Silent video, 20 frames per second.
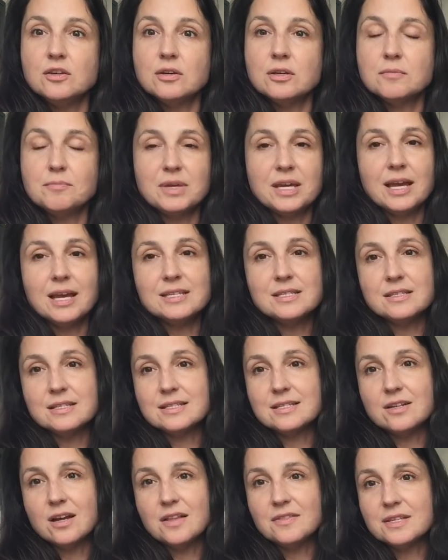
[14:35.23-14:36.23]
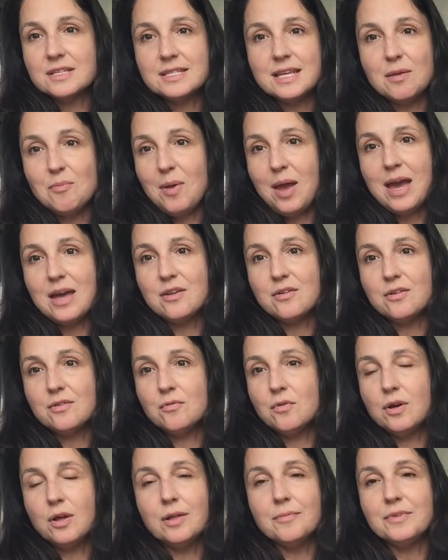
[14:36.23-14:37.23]
because it's not the same pattern.
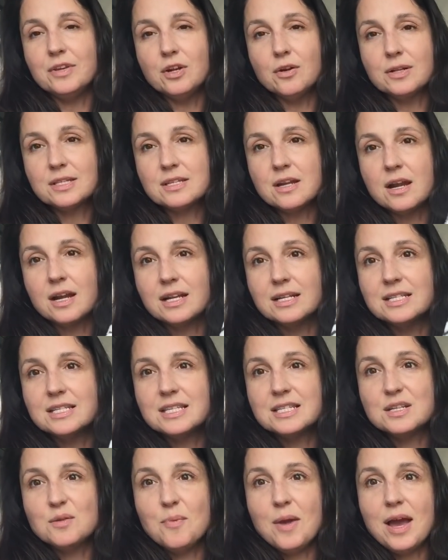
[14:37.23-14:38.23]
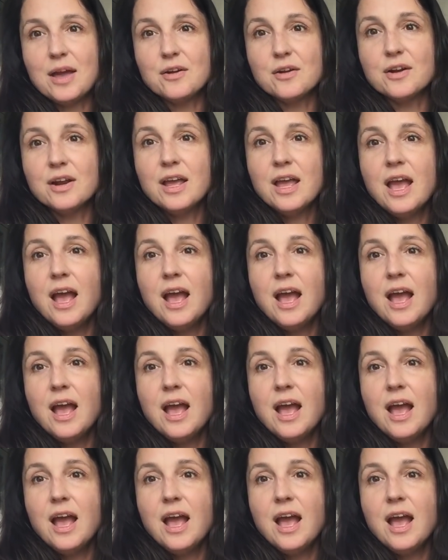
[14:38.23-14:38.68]
Well, you know, it's not a consistent pattern.